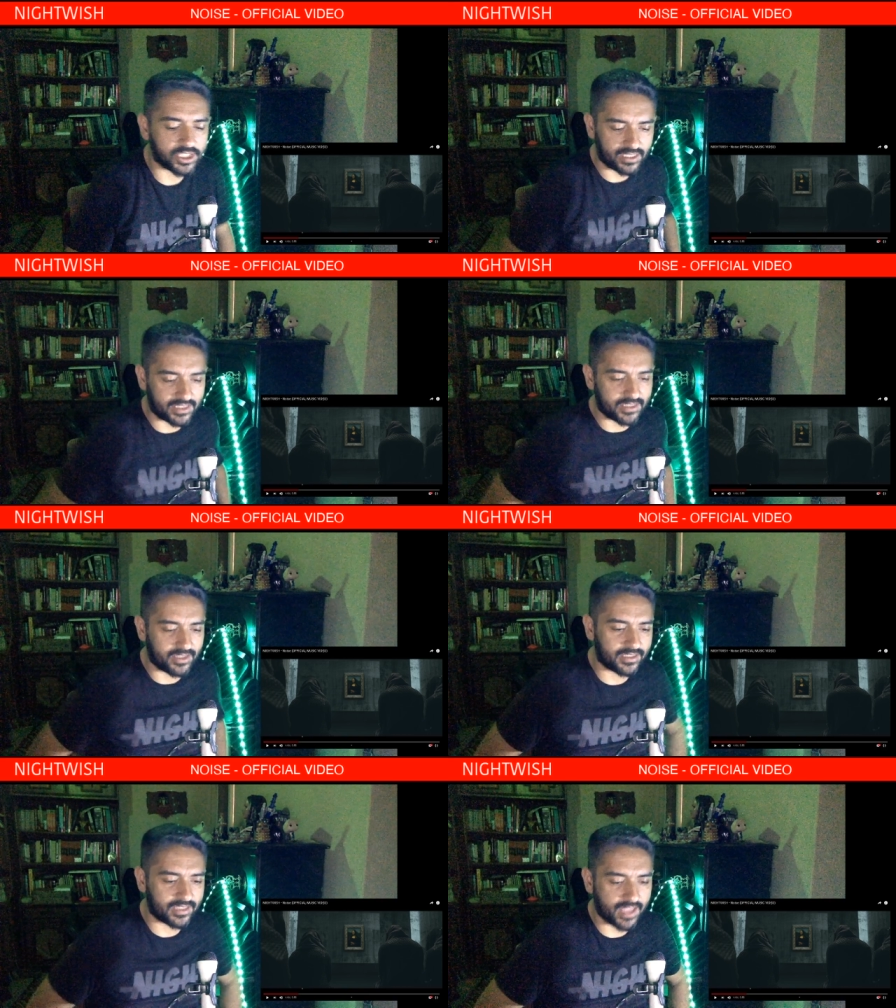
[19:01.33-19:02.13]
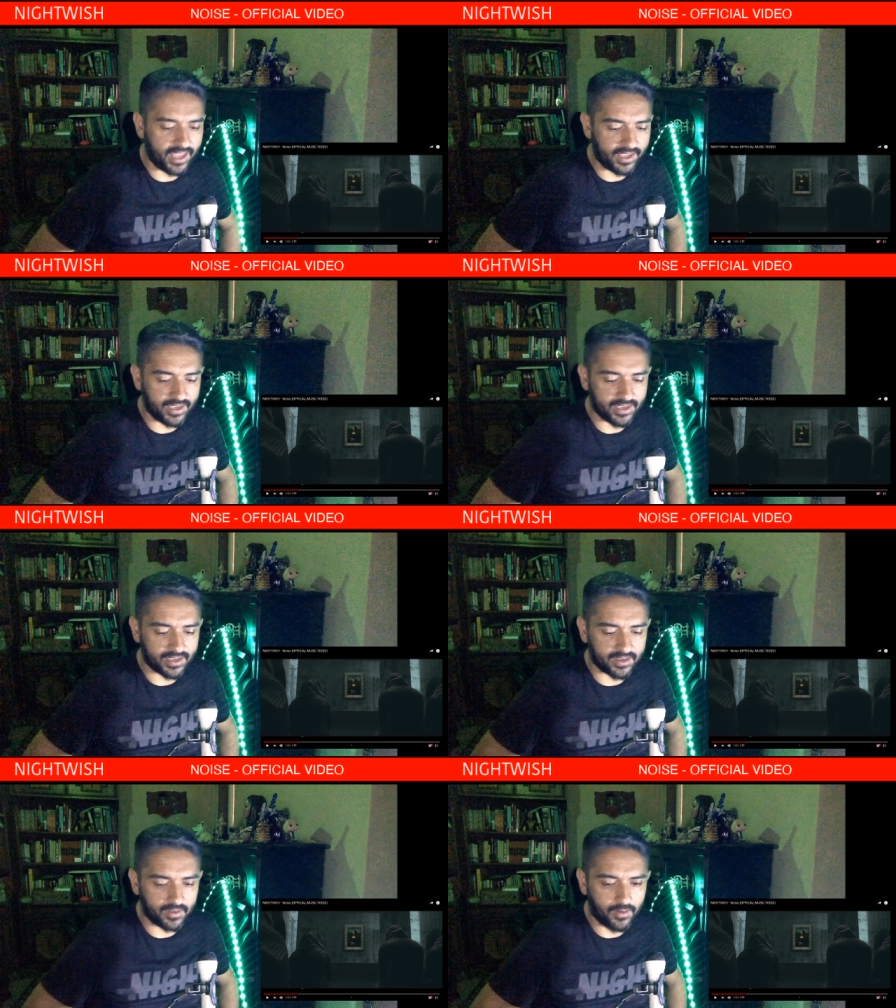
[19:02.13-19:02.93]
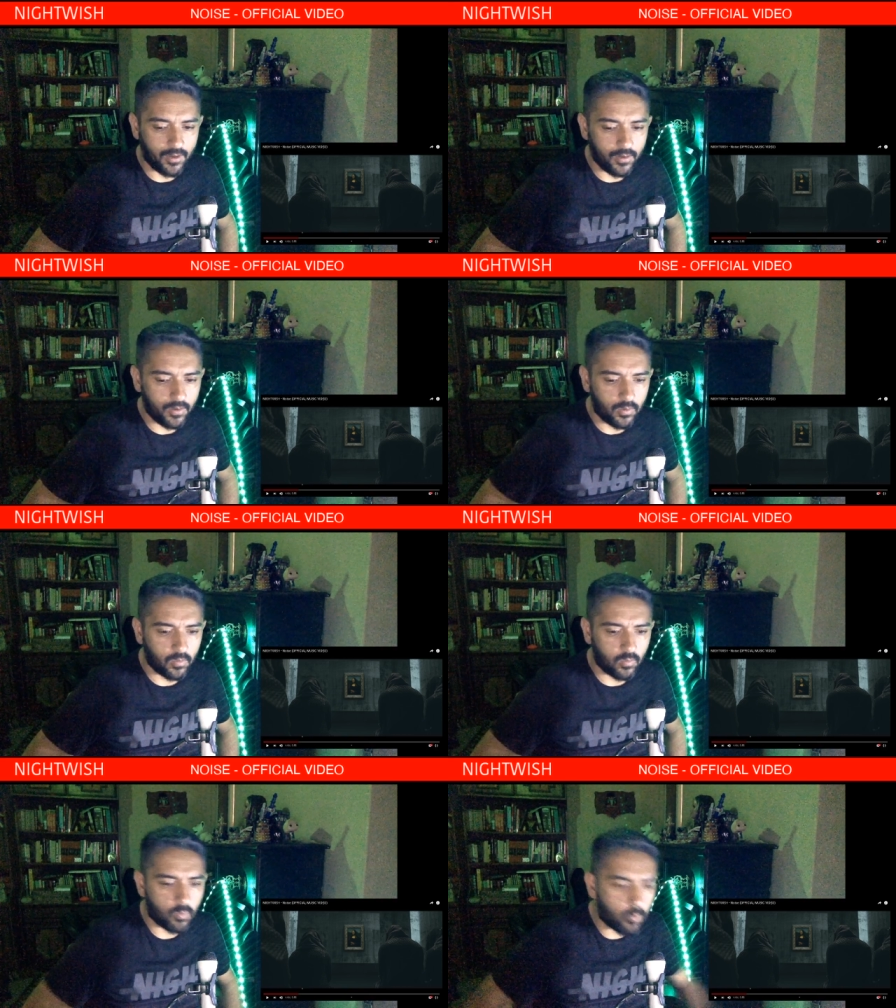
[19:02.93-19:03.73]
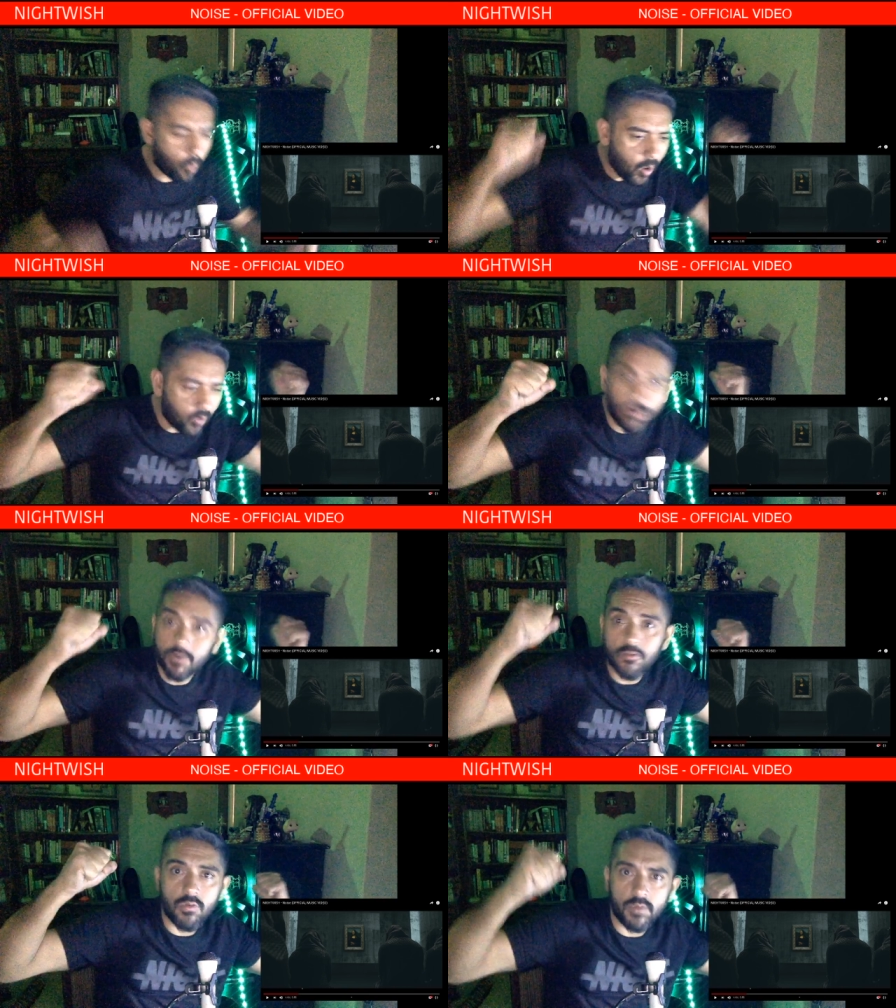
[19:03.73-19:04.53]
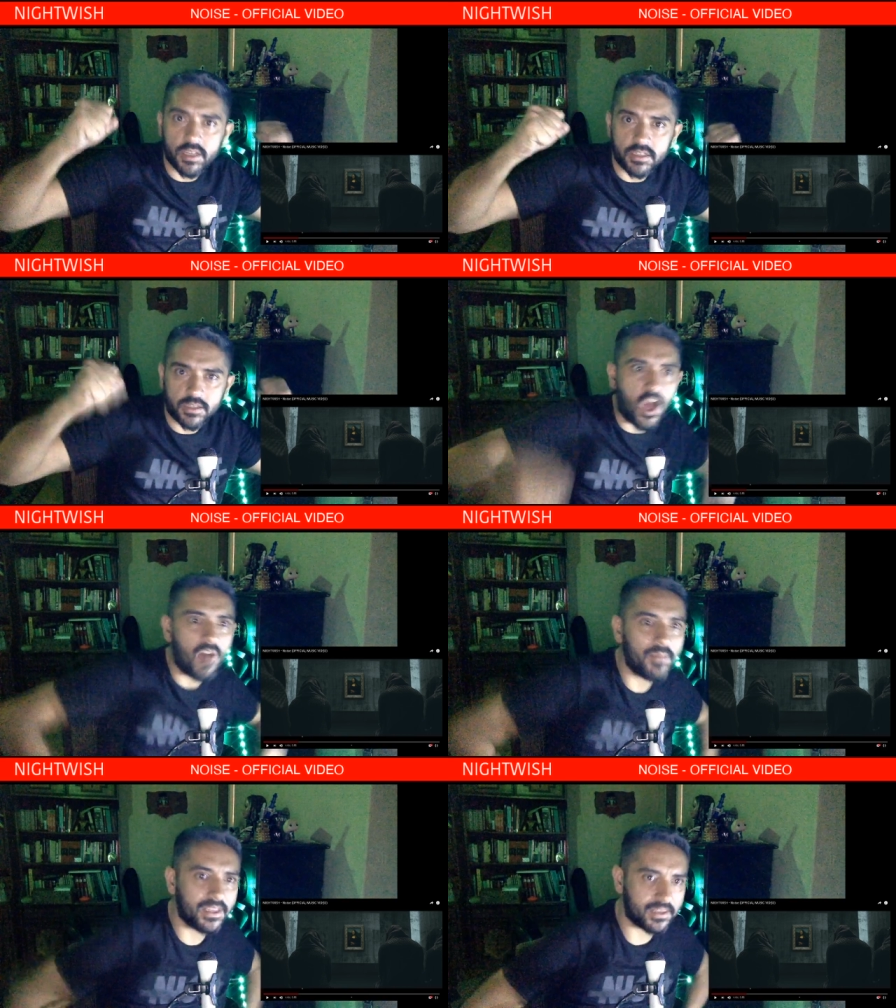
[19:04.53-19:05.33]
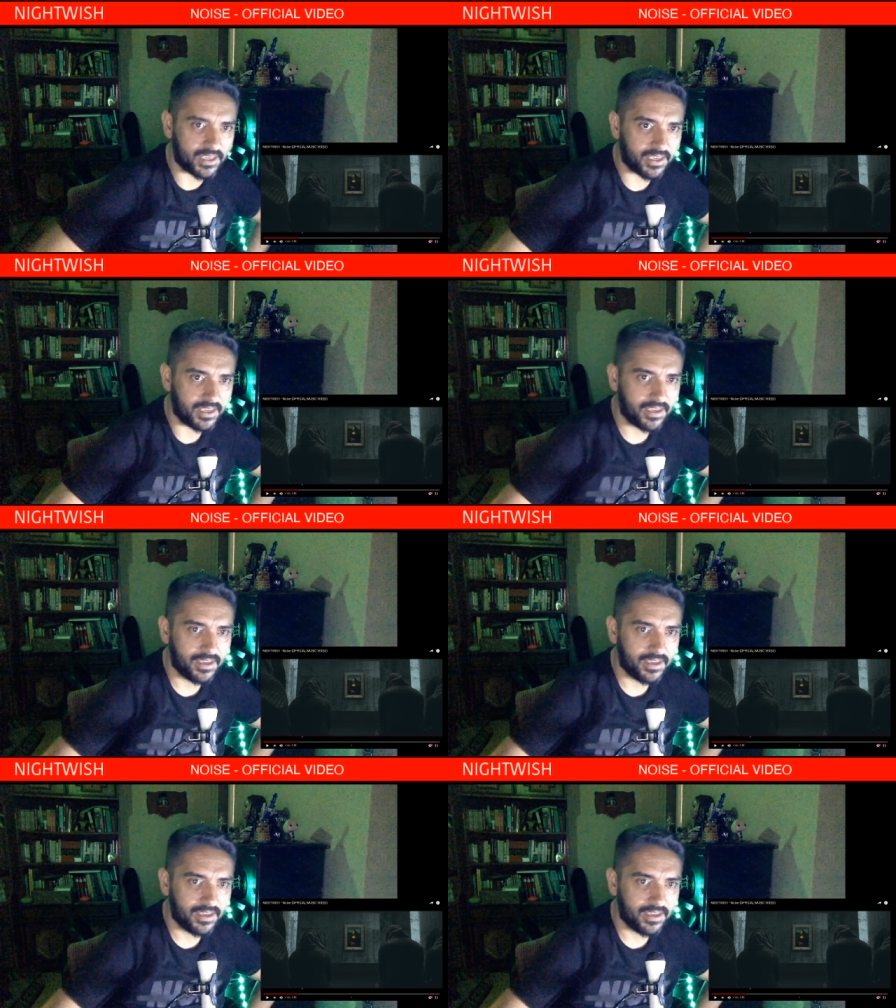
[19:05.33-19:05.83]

is not saying woke ruined comedy